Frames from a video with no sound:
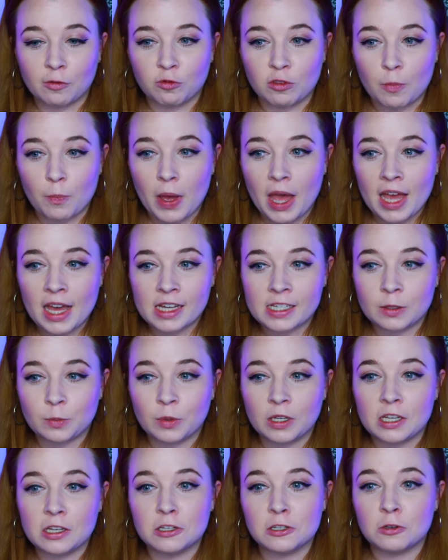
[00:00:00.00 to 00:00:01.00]
of the past
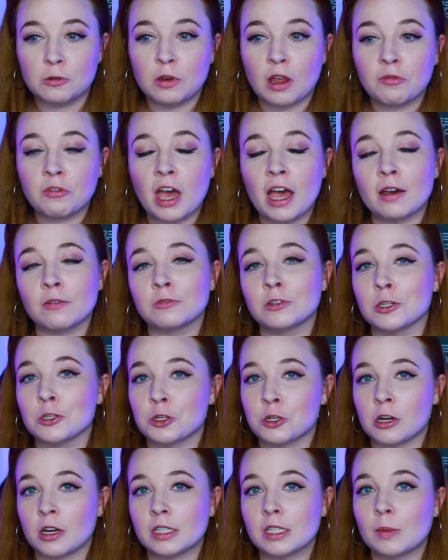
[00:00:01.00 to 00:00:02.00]
because you never have to
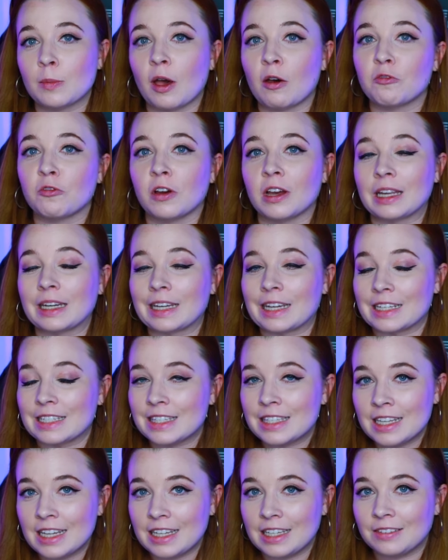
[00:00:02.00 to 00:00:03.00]
stress about finding a
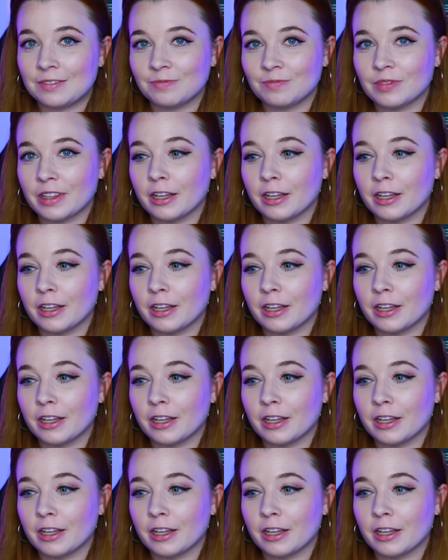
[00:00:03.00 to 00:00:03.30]
seat.